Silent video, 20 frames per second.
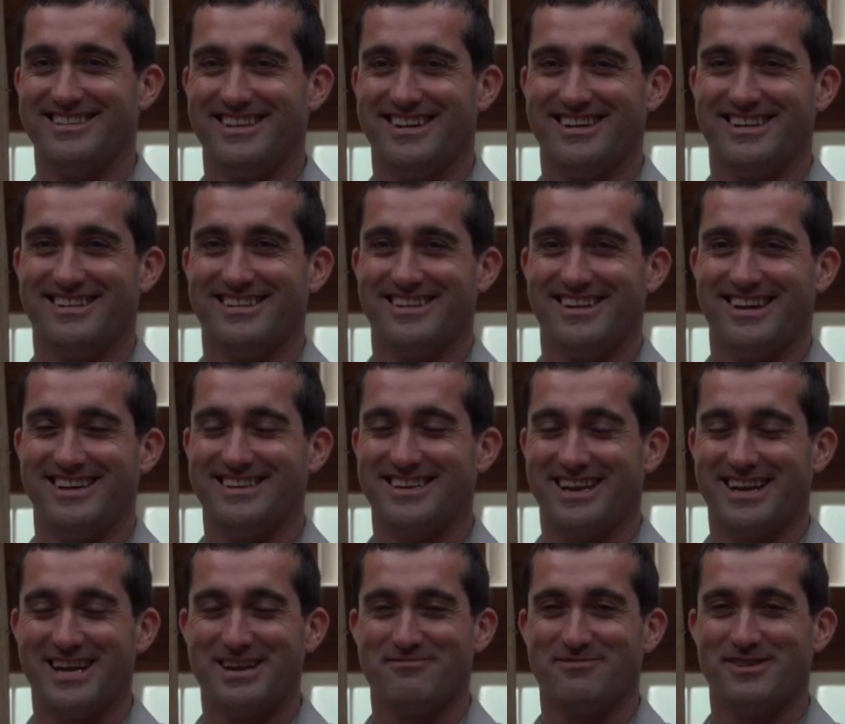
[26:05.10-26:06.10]
then
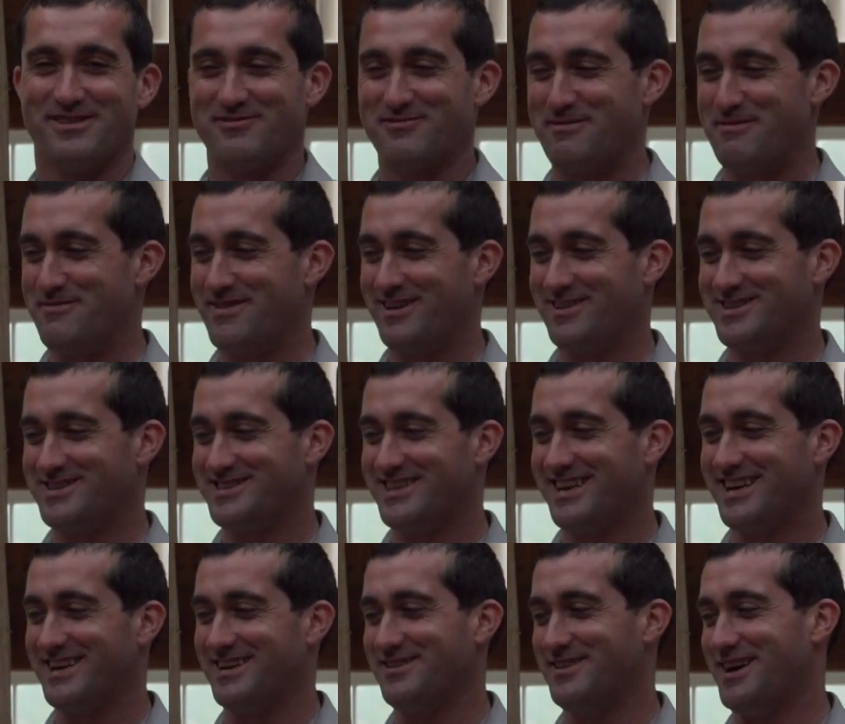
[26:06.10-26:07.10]
I, I, can't really remember how to
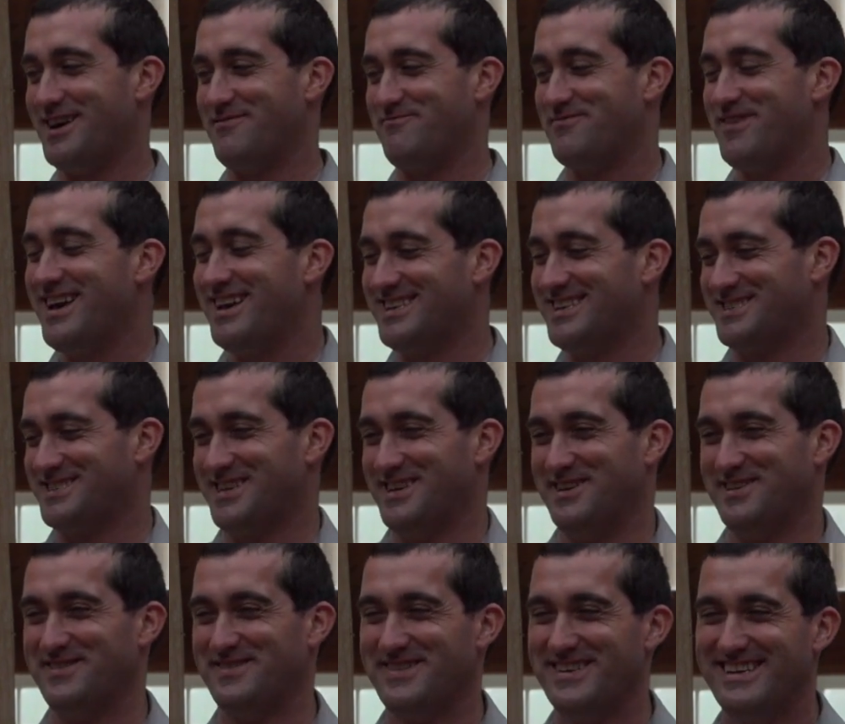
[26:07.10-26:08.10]
say it. Um,
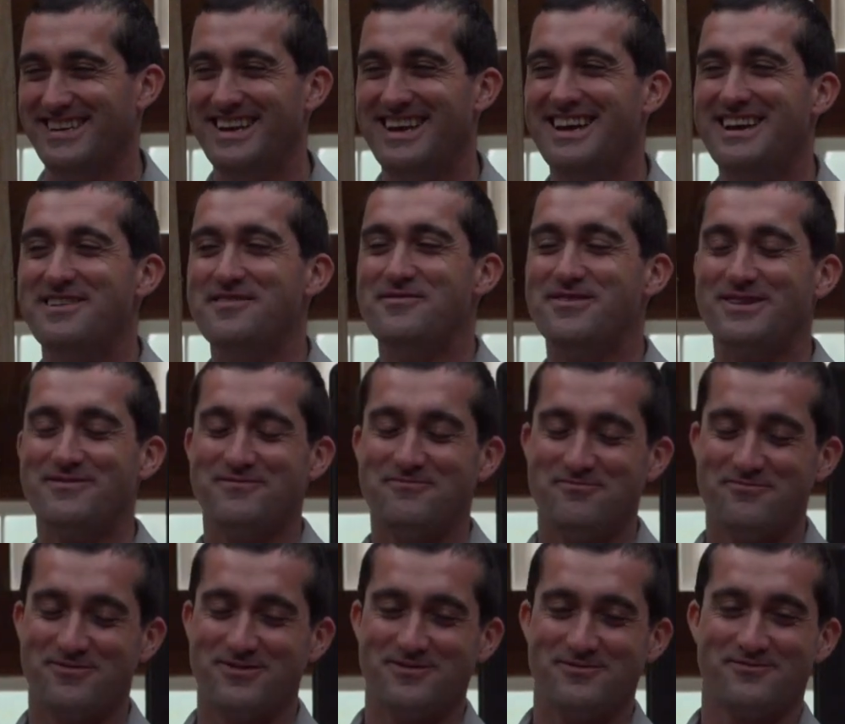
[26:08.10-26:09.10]
so we
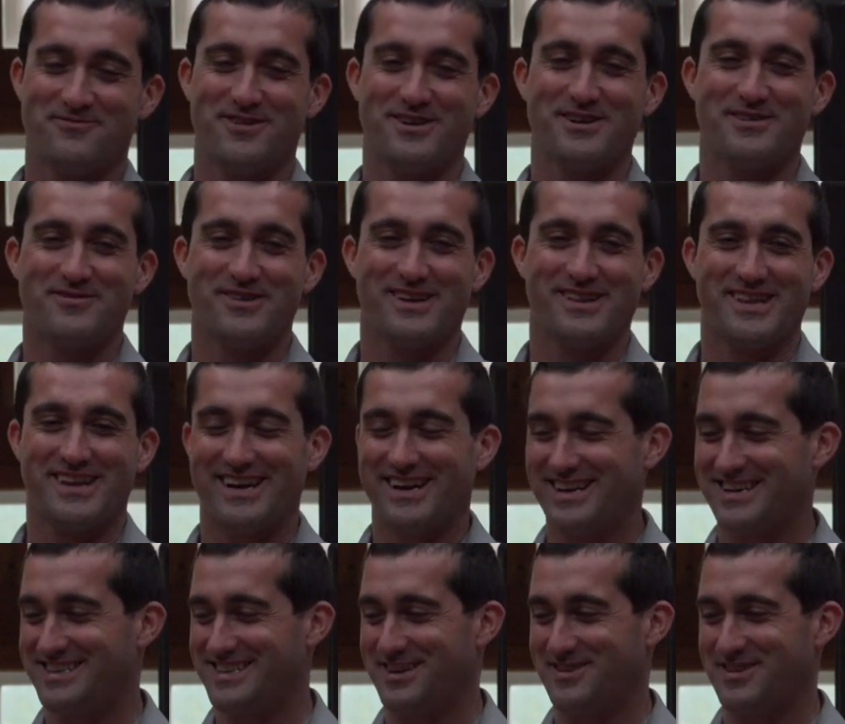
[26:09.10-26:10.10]
very quickly
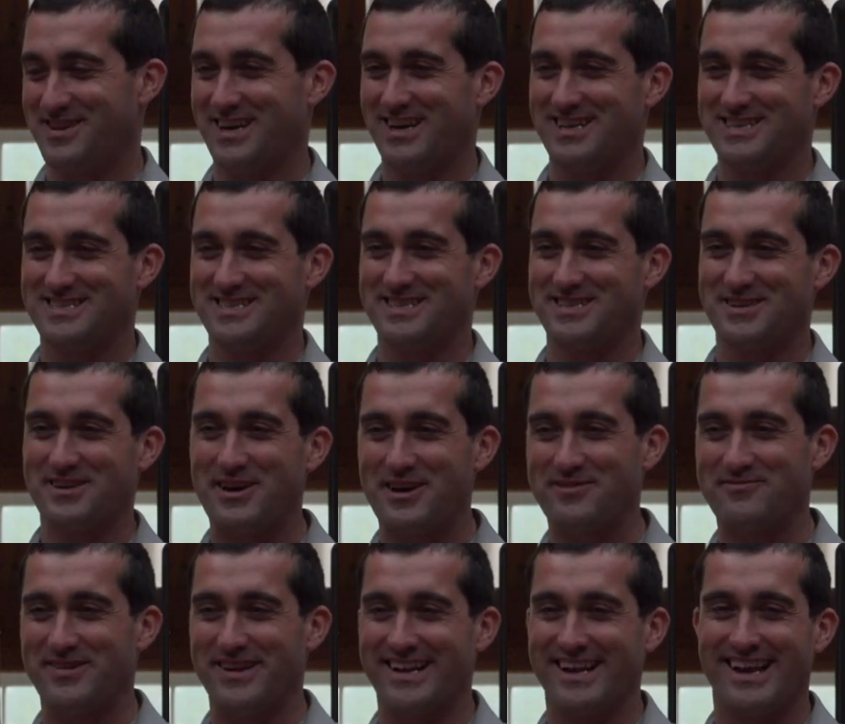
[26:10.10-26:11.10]
cut it down to Hudson
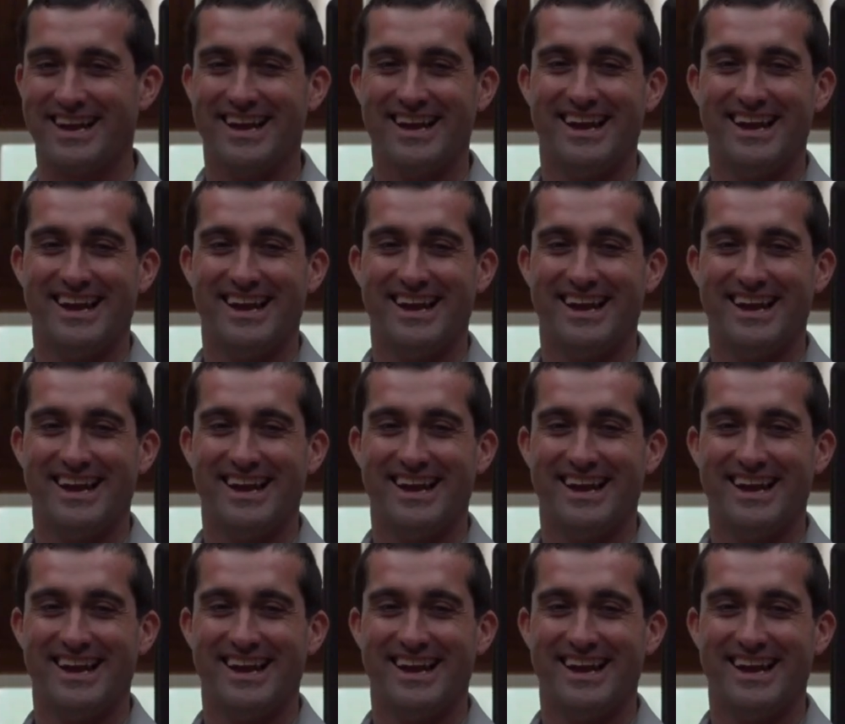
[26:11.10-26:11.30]
Carbon.